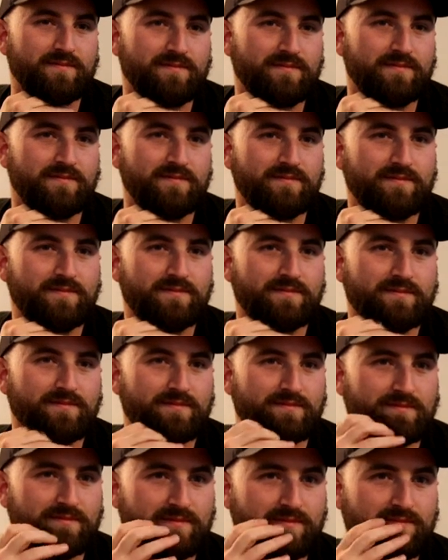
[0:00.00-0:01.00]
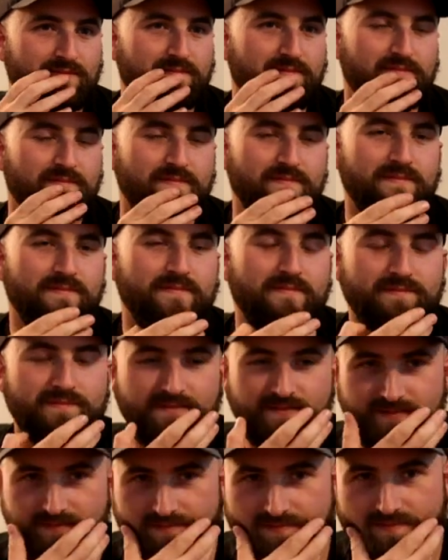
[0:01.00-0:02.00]

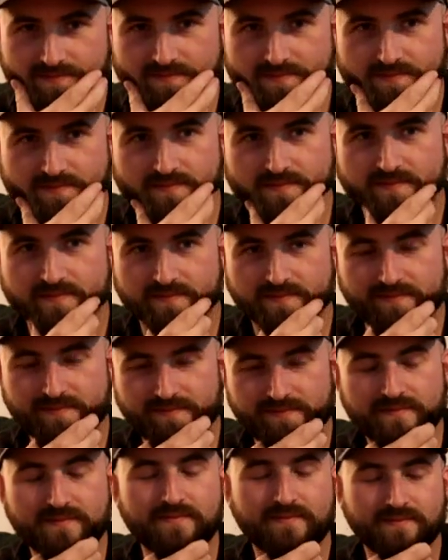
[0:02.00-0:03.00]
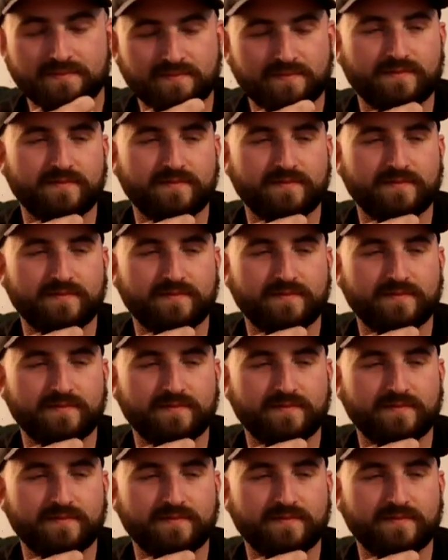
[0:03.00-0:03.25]
This person isn't speaking.